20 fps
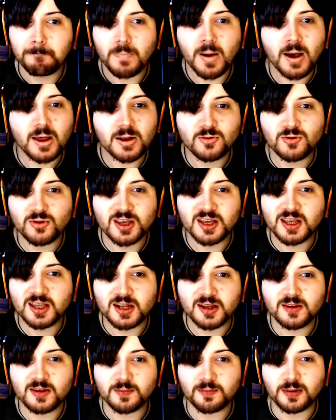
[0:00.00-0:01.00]
I don't think it
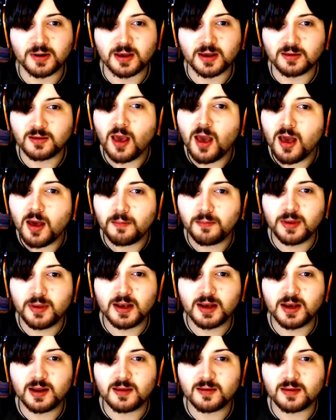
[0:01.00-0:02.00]
is a place, but
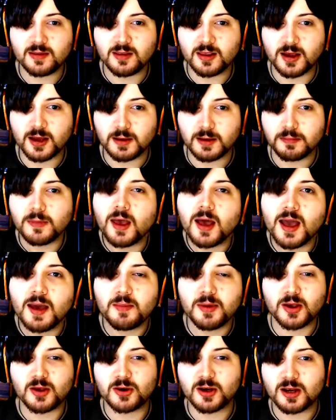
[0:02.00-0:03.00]
it is now.
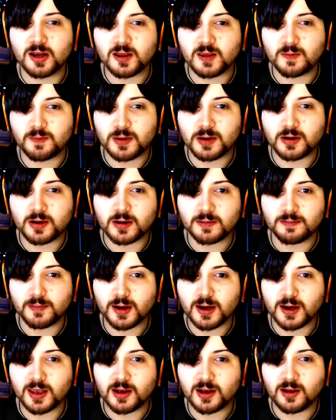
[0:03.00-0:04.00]
I'm a great explorer,
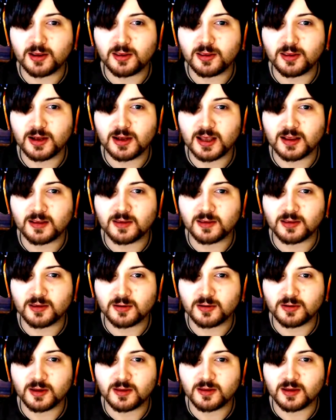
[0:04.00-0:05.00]
marking out new lands that
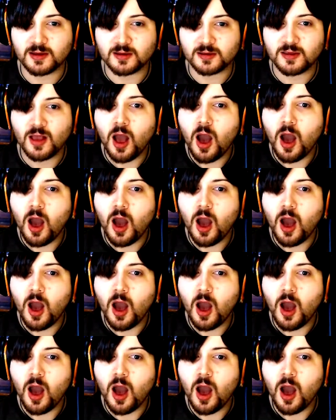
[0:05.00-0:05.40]
don't exist.